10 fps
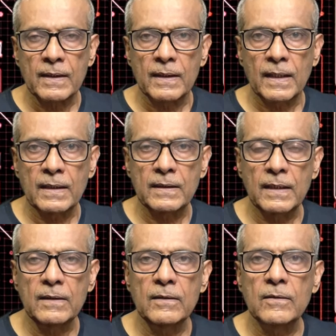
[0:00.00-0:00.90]
And
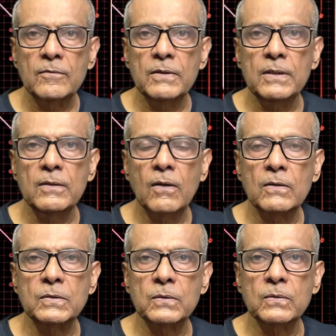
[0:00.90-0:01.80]
then we
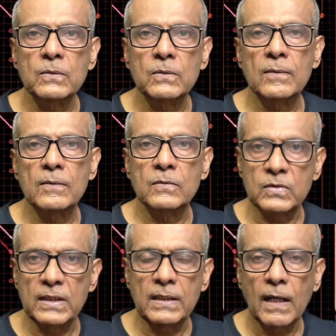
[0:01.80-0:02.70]
also
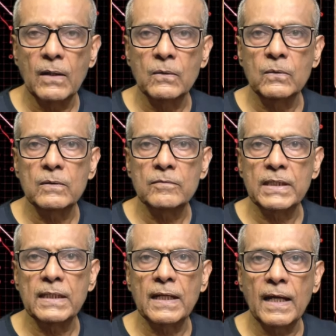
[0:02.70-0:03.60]
see how we
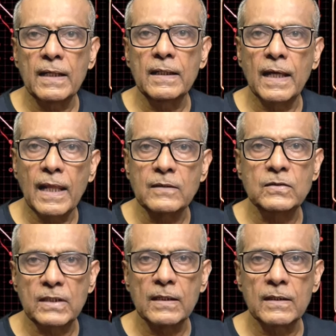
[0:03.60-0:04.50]
can add a health
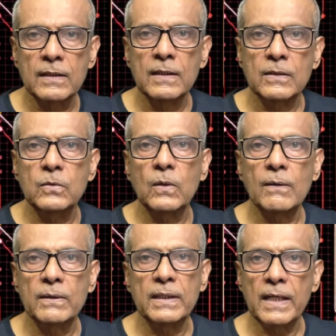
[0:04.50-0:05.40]
check to
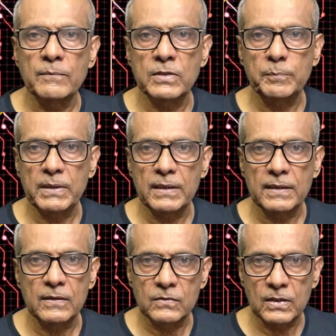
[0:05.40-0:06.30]
our
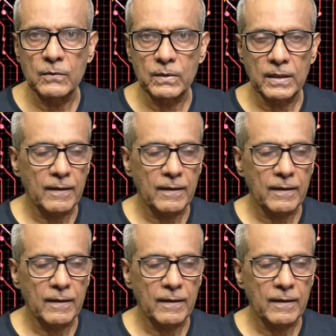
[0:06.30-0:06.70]
MCP server.